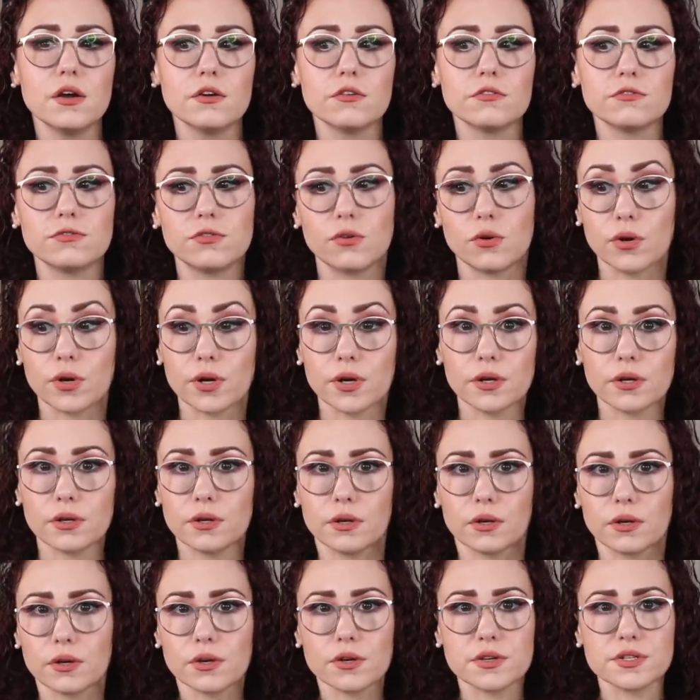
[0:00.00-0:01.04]
for
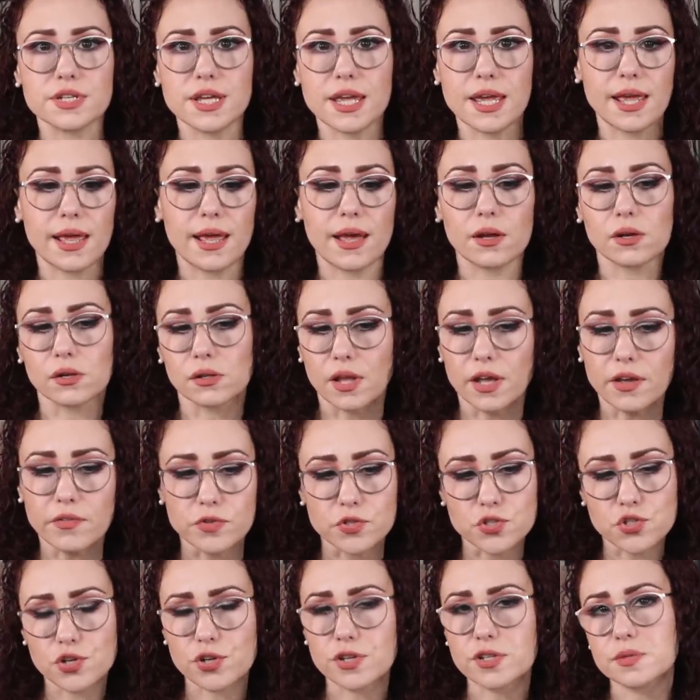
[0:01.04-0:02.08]
her taking out a life
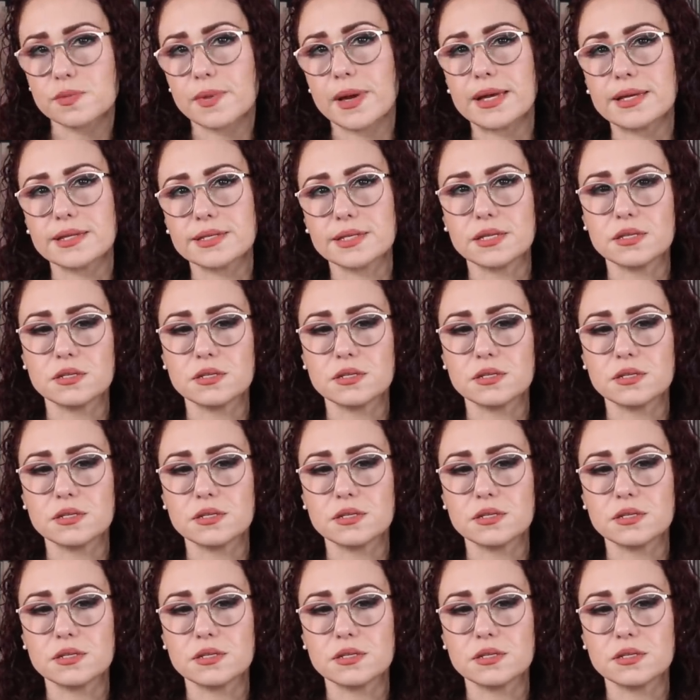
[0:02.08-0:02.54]
insurance policy